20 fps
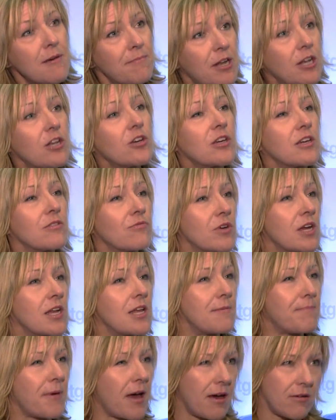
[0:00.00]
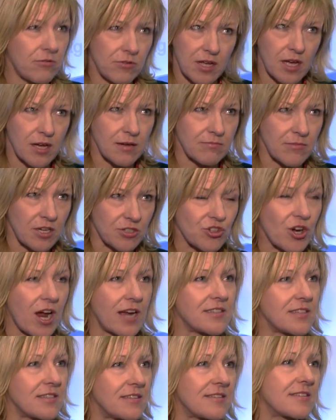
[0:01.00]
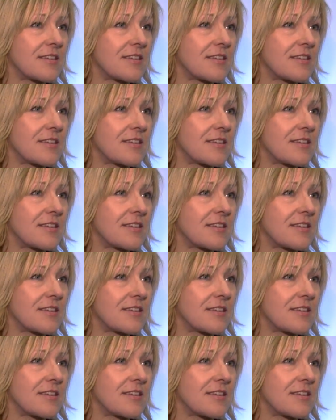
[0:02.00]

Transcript: but looking really about attracting